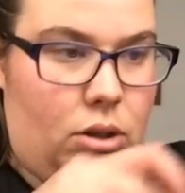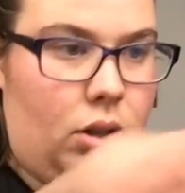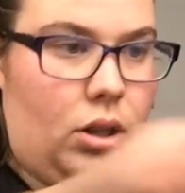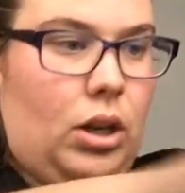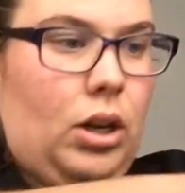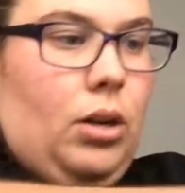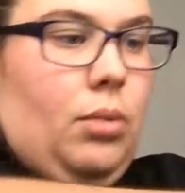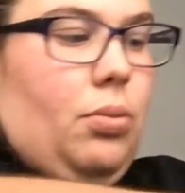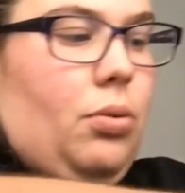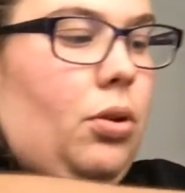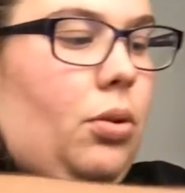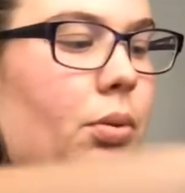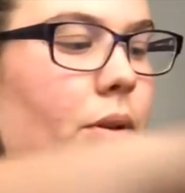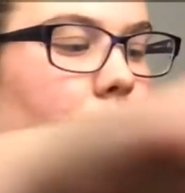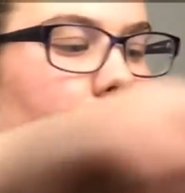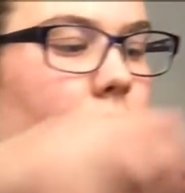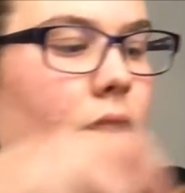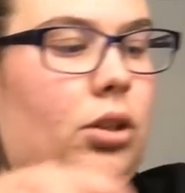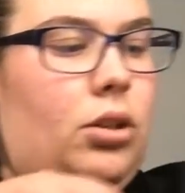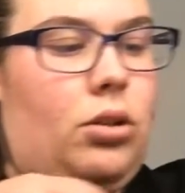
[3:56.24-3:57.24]
Nah, probably
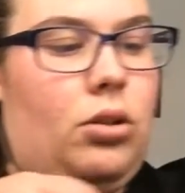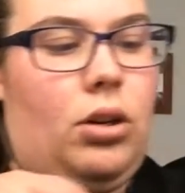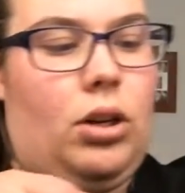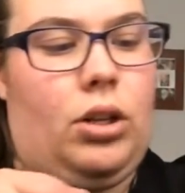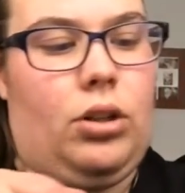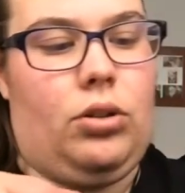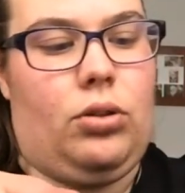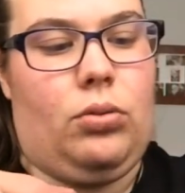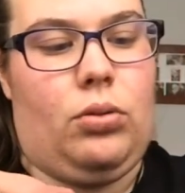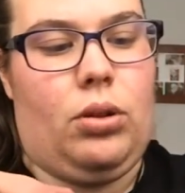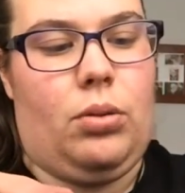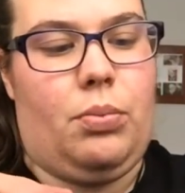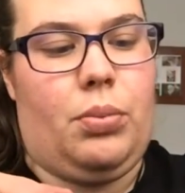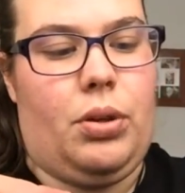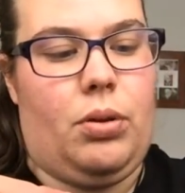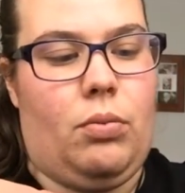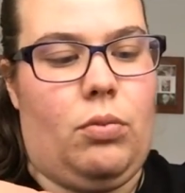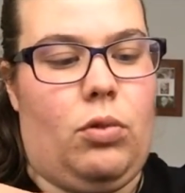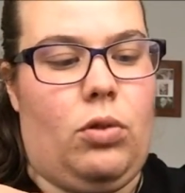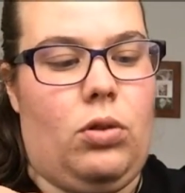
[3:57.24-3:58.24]
need to undo it a
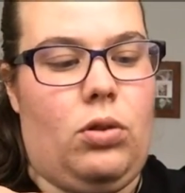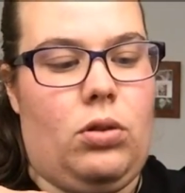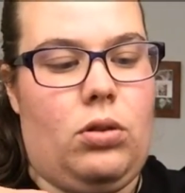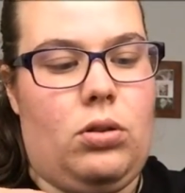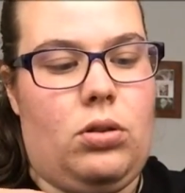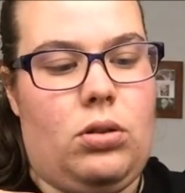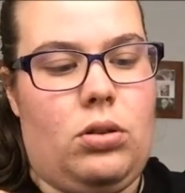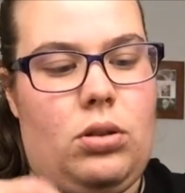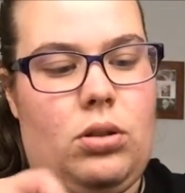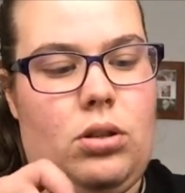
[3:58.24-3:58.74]
bit more.